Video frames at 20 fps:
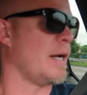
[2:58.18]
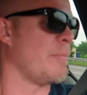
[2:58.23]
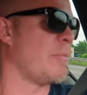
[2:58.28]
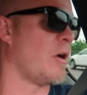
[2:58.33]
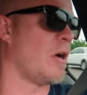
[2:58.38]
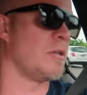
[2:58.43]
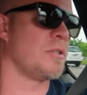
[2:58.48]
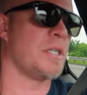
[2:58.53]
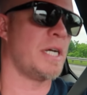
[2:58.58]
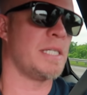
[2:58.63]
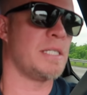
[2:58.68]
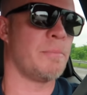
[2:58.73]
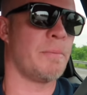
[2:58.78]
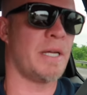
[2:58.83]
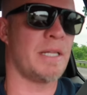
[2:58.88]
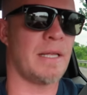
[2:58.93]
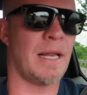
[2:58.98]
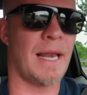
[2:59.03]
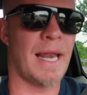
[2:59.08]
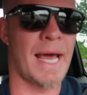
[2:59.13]
I apologize
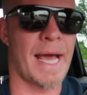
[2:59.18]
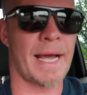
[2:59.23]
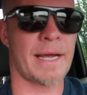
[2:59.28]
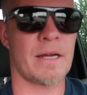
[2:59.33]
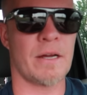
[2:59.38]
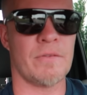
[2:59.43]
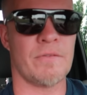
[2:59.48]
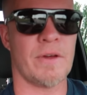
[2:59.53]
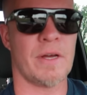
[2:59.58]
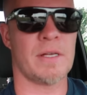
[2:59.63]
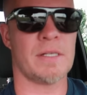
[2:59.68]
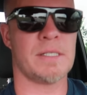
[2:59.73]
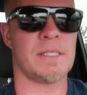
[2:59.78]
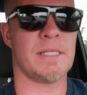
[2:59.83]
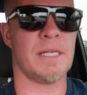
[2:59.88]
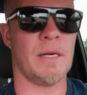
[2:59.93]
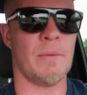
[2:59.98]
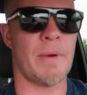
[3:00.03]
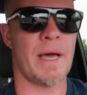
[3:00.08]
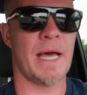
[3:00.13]
about the lack of a
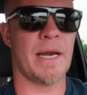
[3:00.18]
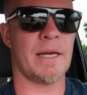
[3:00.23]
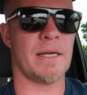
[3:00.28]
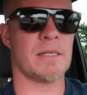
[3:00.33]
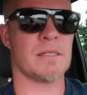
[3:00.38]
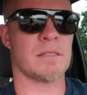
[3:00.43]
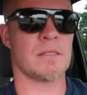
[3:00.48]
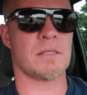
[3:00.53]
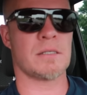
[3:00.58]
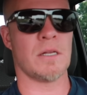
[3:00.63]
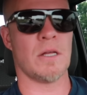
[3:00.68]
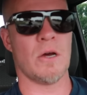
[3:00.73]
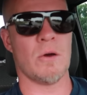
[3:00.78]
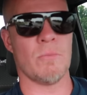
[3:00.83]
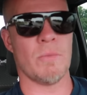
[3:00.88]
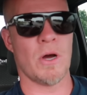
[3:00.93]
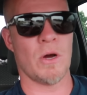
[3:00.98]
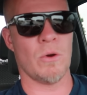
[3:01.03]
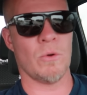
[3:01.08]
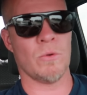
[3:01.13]
cinematic
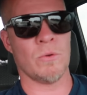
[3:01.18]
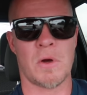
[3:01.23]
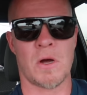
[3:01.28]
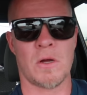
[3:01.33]
slow-mo